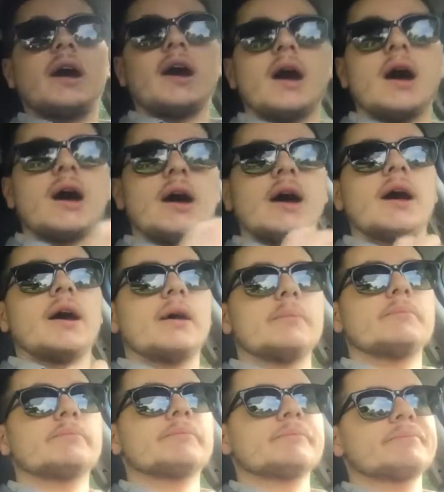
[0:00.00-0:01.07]

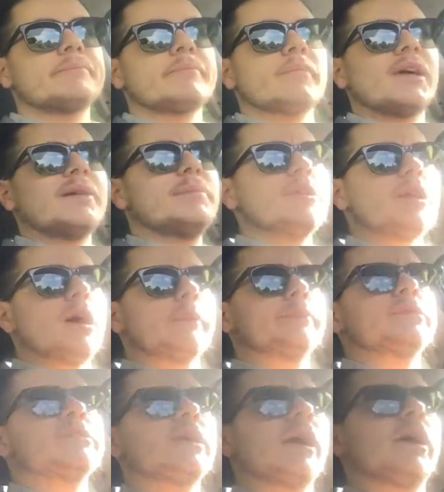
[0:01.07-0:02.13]
I've been up
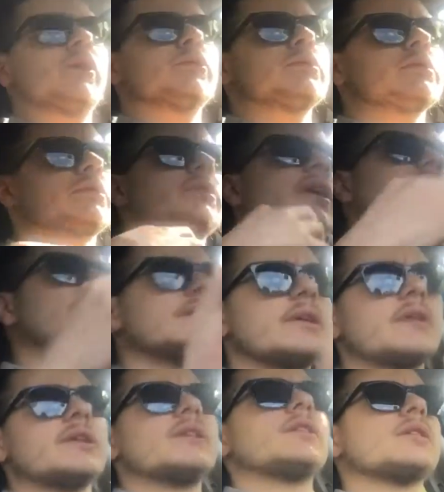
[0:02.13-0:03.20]
and down
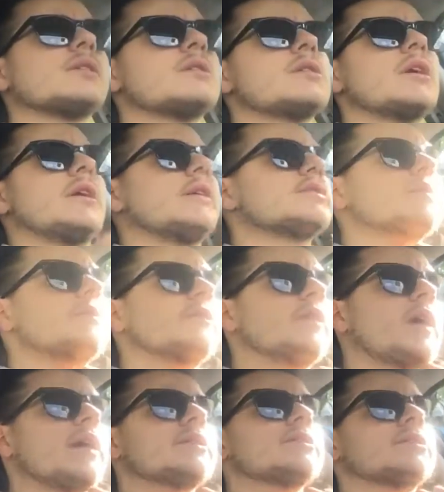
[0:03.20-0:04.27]
lately. Some of you
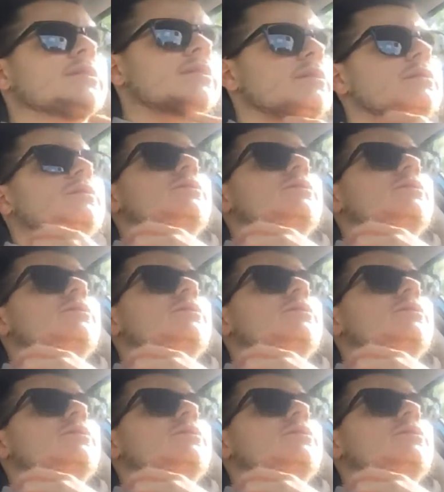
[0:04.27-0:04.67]
guys